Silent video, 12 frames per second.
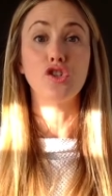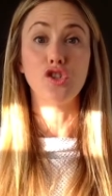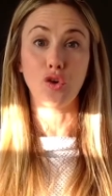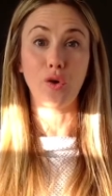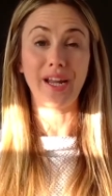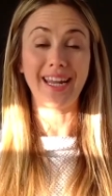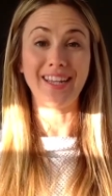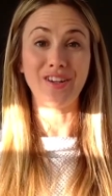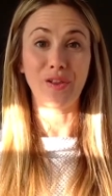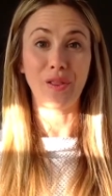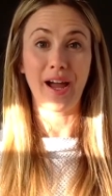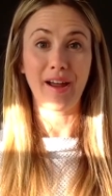joy in your
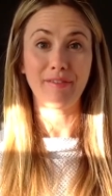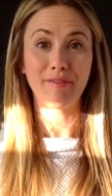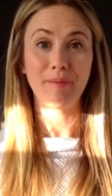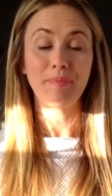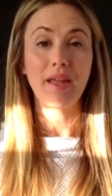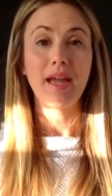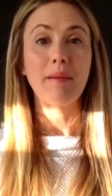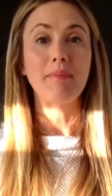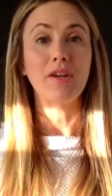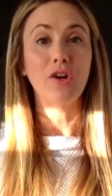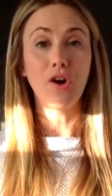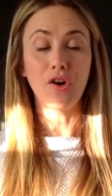life
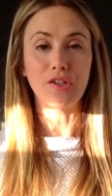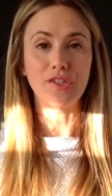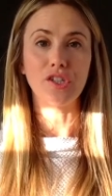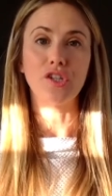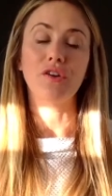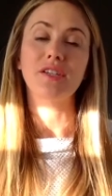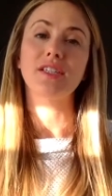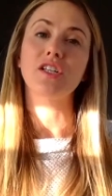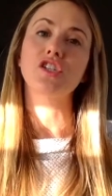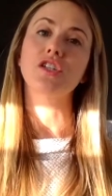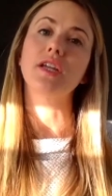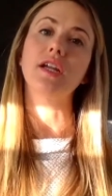because you're
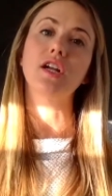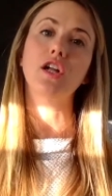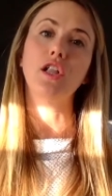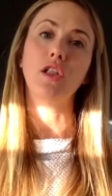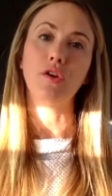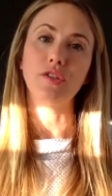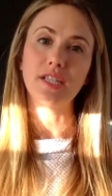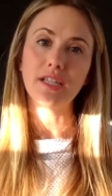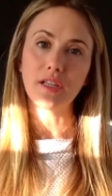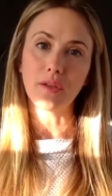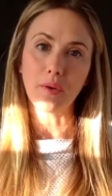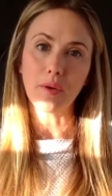essentially closing the
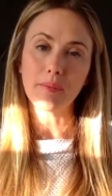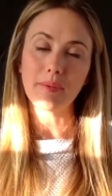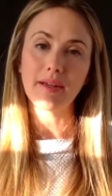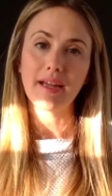loop